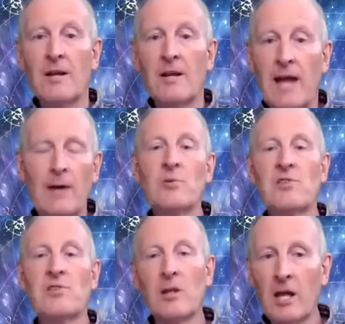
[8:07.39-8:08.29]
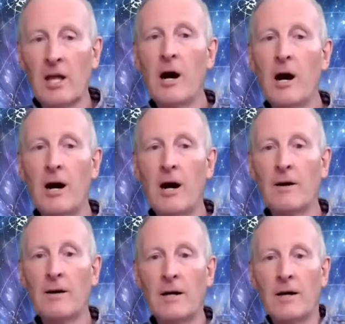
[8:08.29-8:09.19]
That was the Lakar.
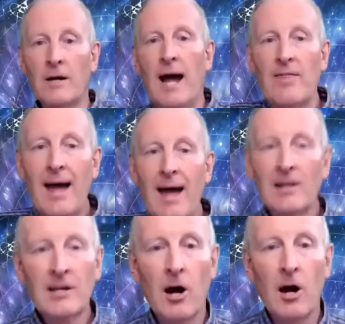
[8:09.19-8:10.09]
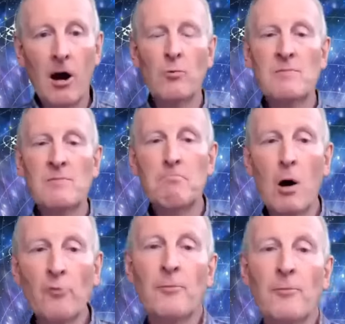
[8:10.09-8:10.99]
And that Lakar was
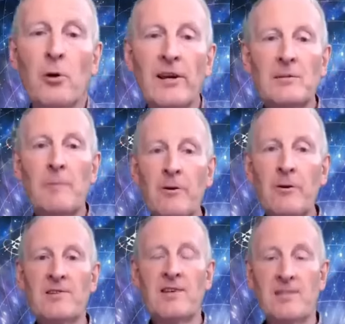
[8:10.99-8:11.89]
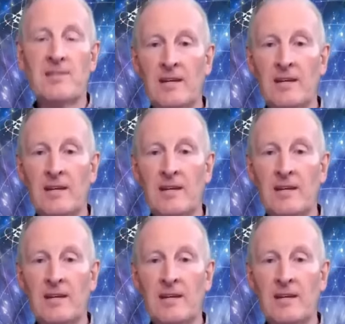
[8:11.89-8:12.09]
multiple experiences.